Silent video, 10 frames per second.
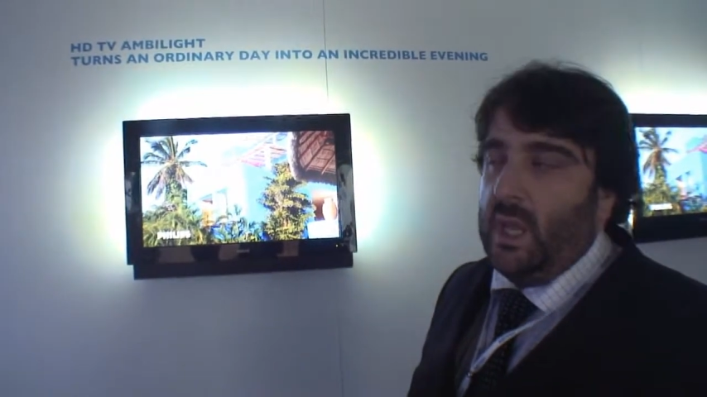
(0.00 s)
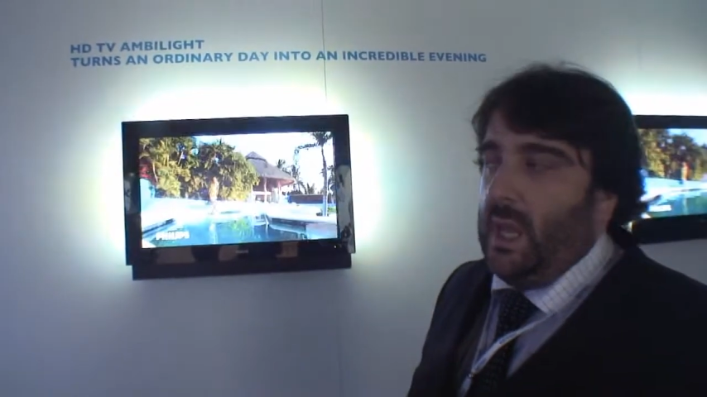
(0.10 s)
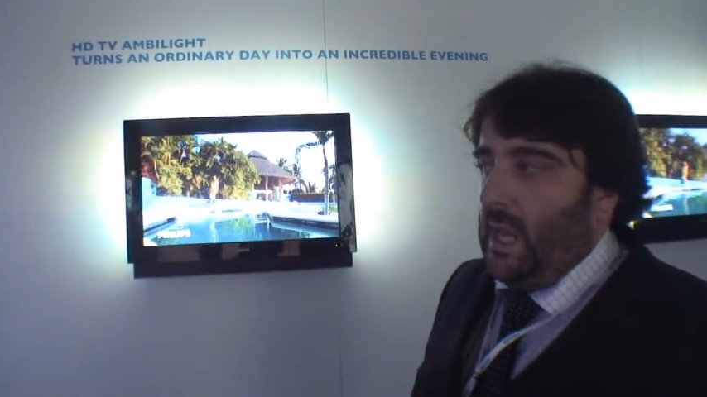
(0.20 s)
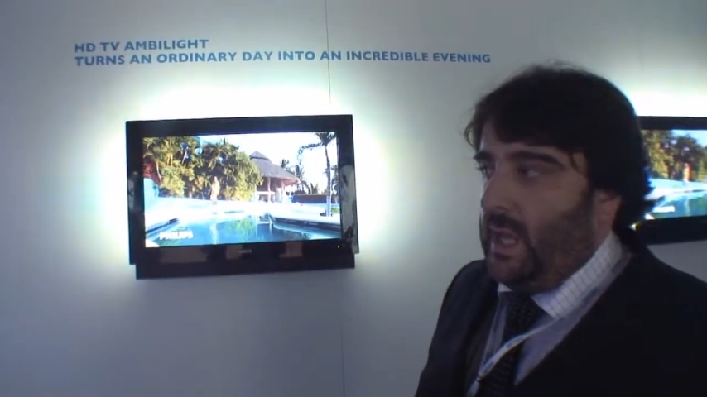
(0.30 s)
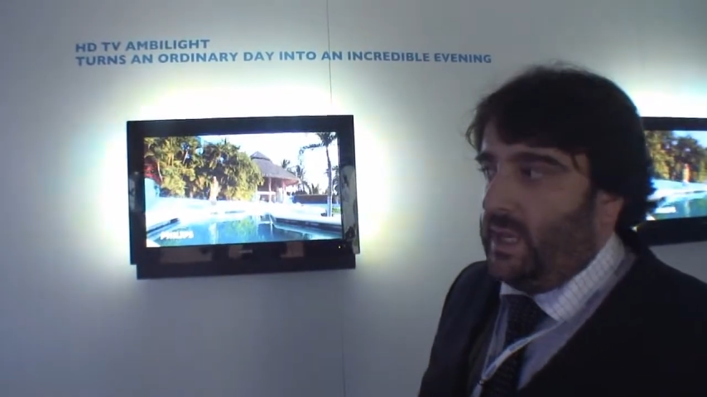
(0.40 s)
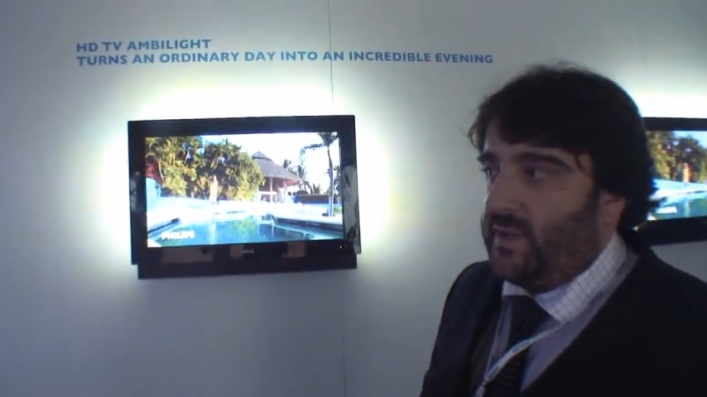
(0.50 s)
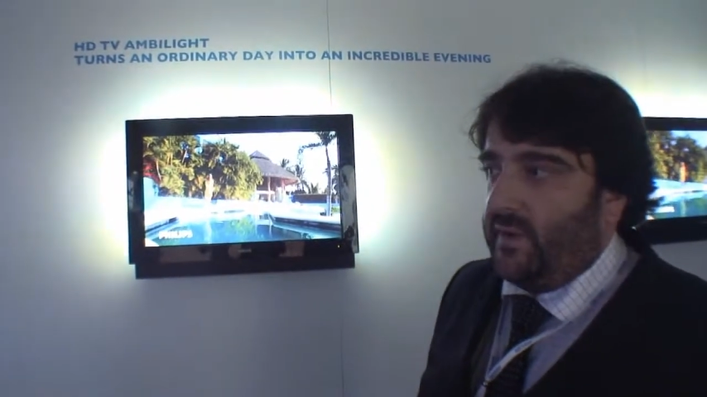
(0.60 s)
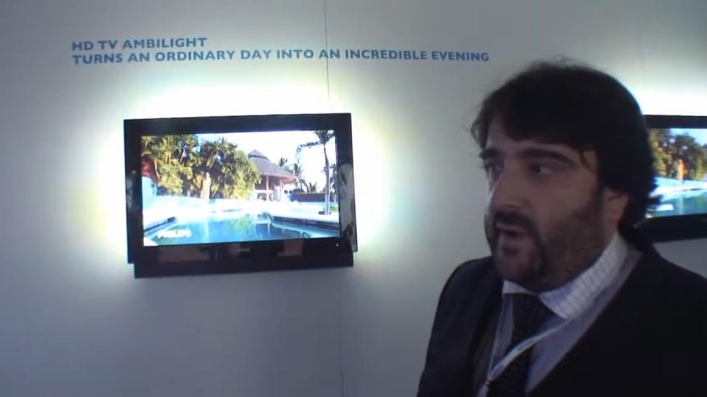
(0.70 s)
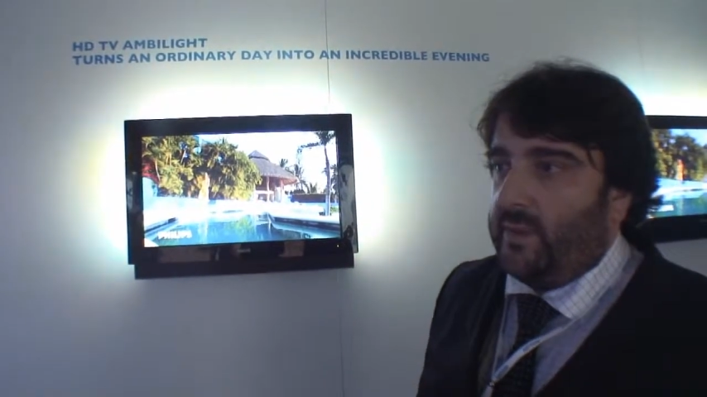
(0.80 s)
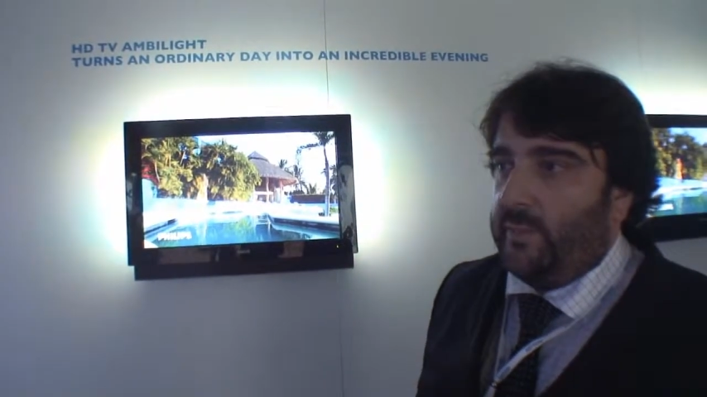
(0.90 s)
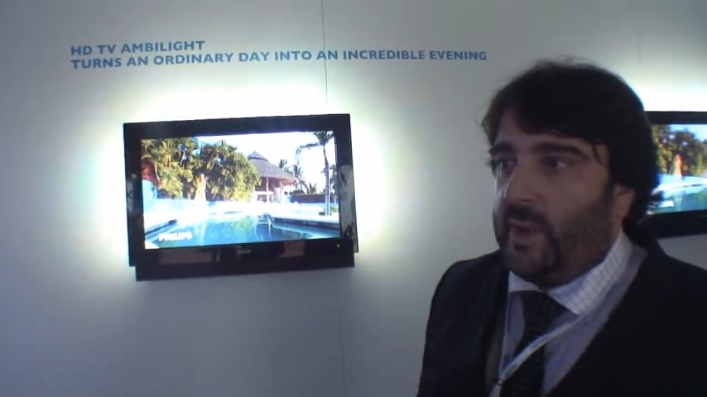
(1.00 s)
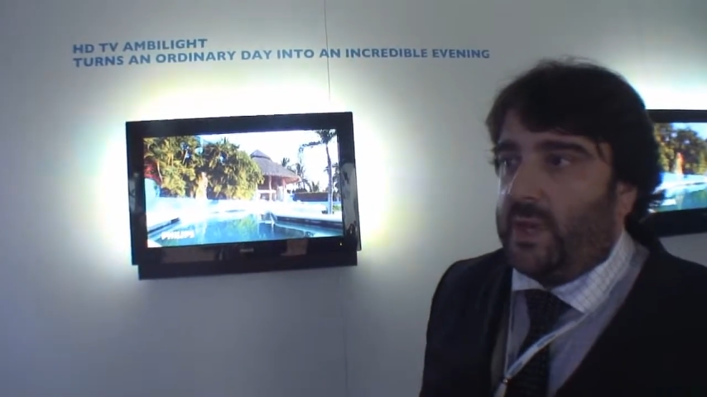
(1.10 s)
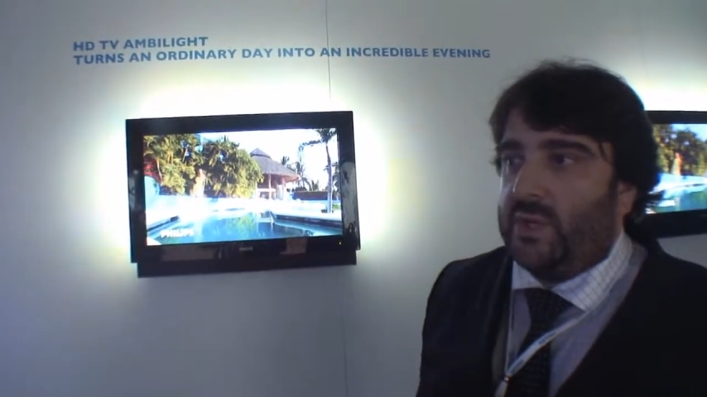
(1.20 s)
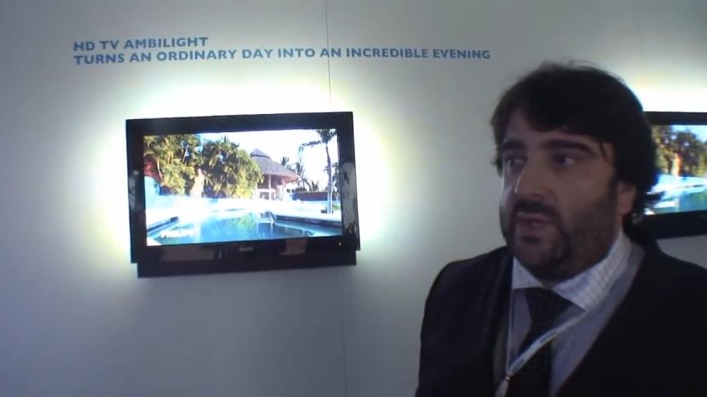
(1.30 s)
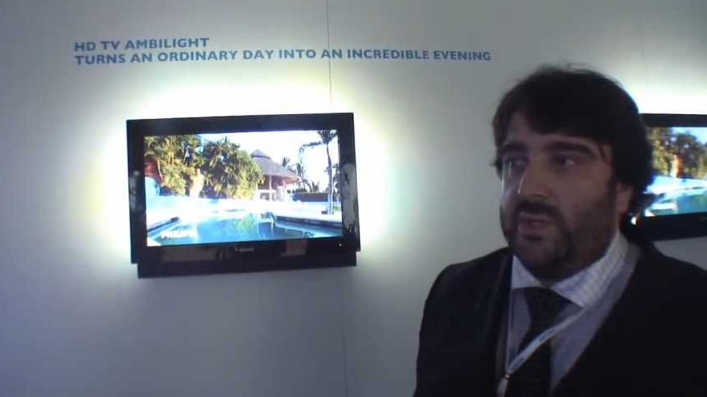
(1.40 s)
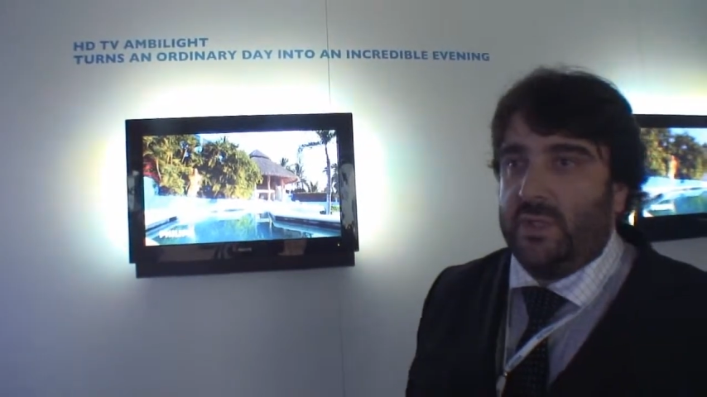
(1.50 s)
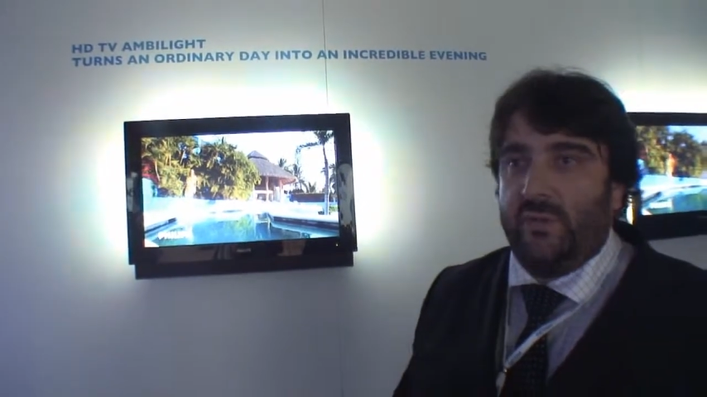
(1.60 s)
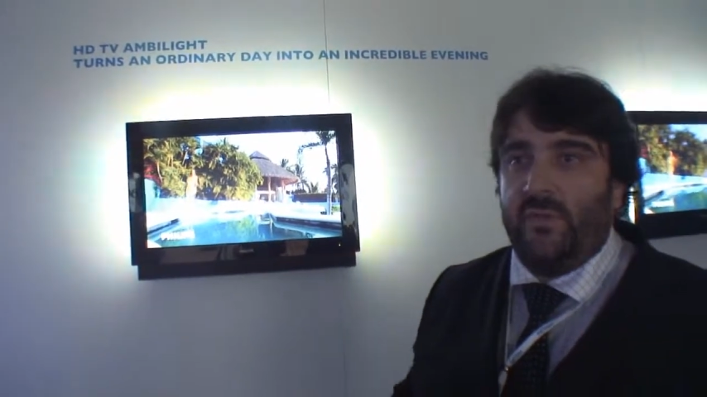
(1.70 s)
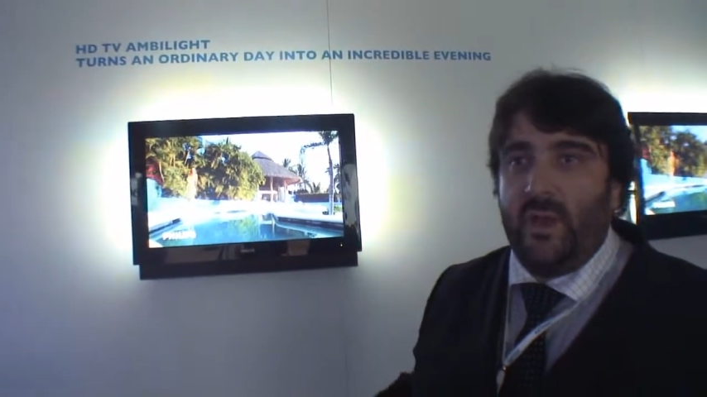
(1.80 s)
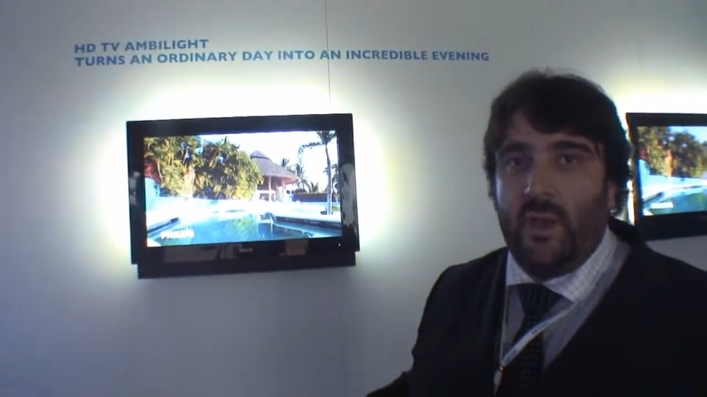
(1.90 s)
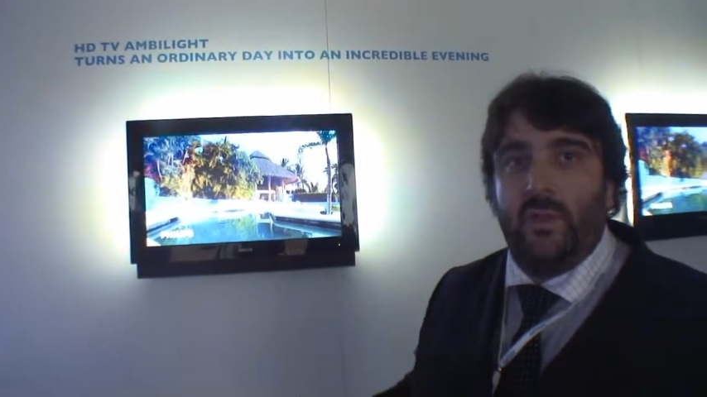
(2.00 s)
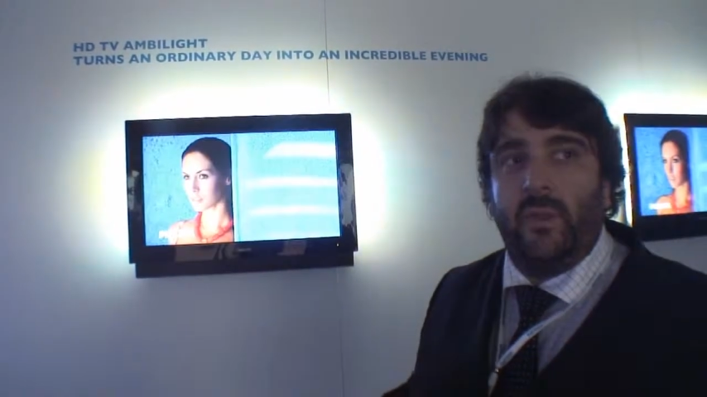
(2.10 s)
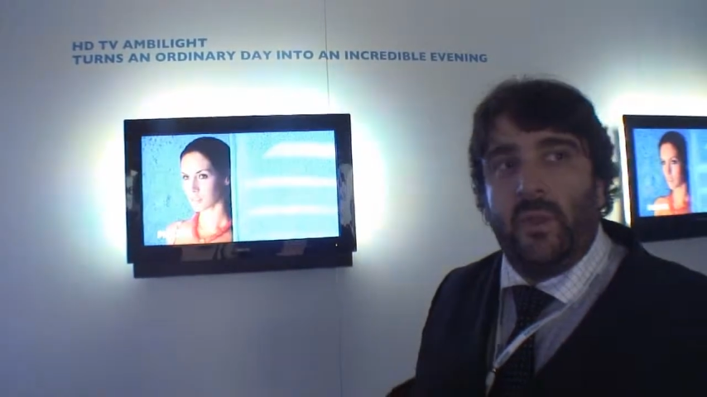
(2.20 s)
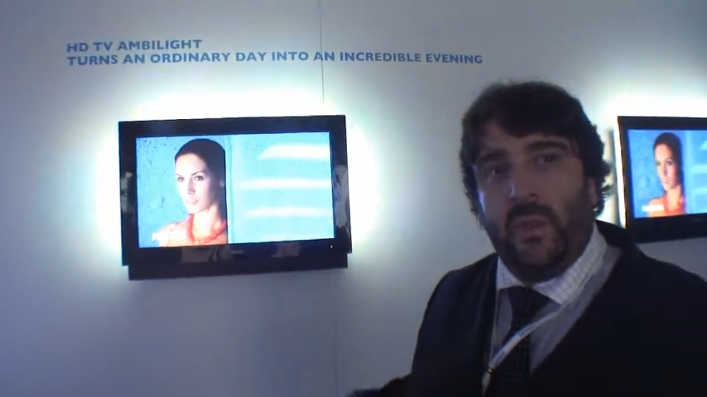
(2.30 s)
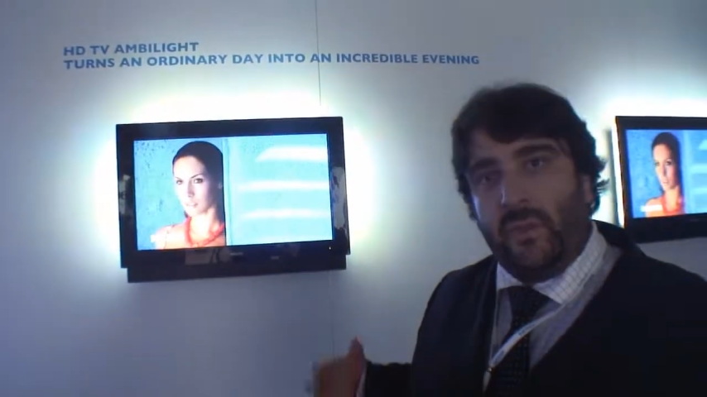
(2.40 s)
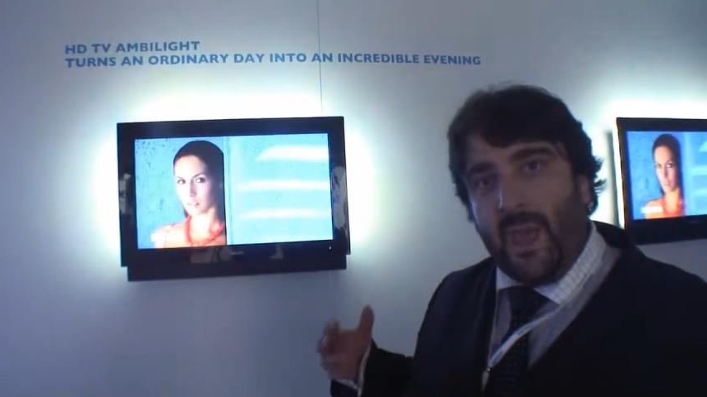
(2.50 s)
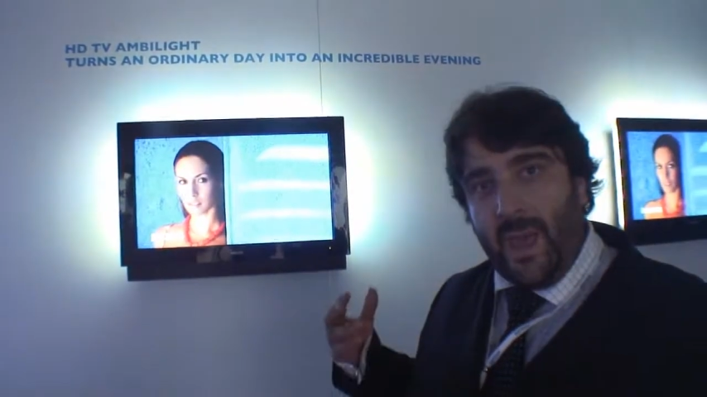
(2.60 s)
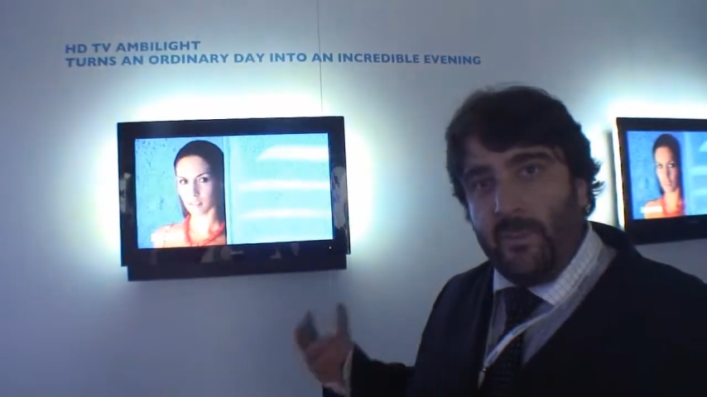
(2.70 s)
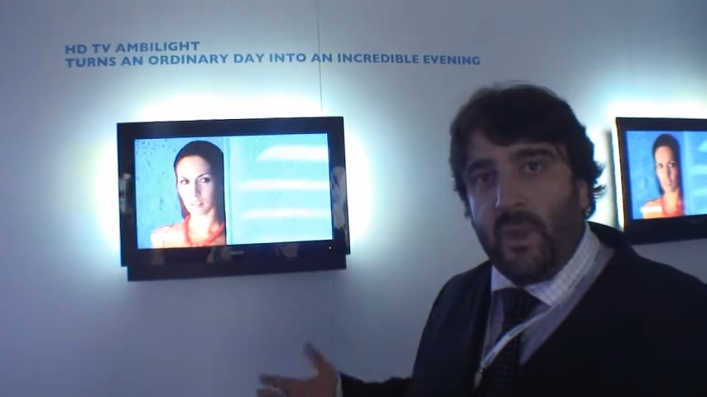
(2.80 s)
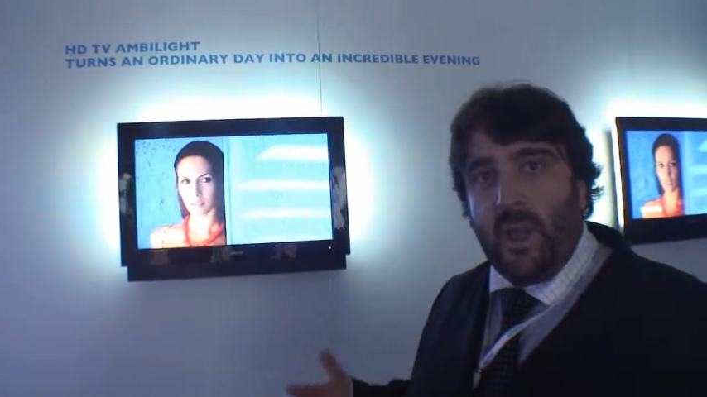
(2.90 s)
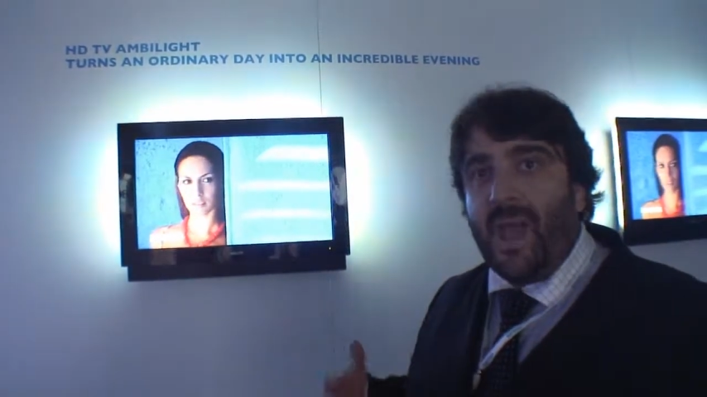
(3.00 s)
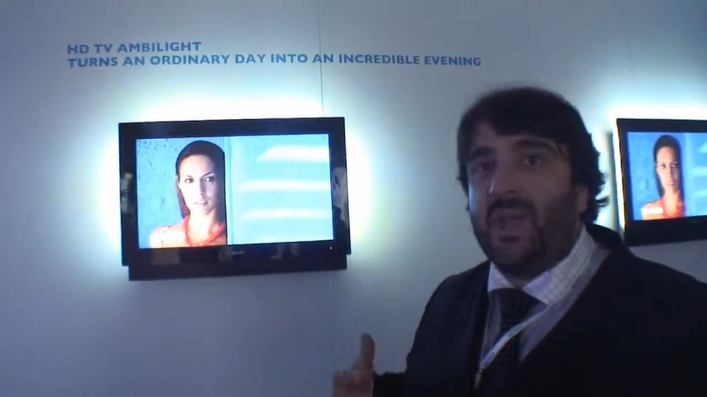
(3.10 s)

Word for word: Right. And he's found that patients have found that the, the Ambilight